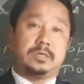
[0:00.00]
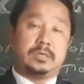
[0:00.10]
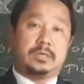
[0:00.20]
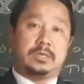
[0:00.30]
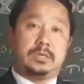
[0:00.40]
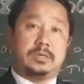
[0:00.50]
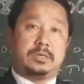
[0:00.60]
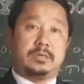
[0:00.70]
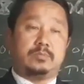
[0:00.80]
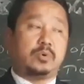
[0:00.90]

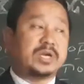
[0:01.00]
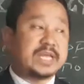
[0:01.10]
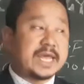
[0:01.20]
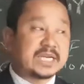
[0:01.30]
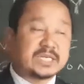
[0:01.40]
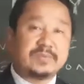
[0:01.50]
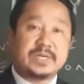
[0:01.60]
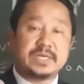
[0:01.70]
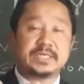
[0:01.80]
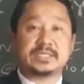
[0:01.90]
body
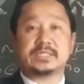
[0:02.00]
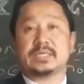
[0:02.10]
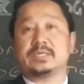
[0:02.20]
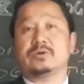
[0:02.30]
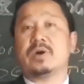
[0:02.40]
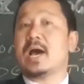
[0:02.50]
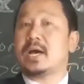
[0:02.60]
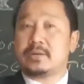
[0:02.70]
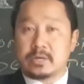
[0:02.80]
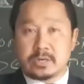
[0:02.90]
activities are
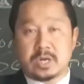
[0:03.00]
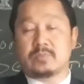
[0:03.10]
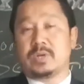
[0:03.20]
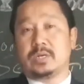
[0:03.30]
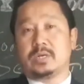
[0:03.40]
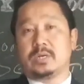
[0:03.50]
not normal.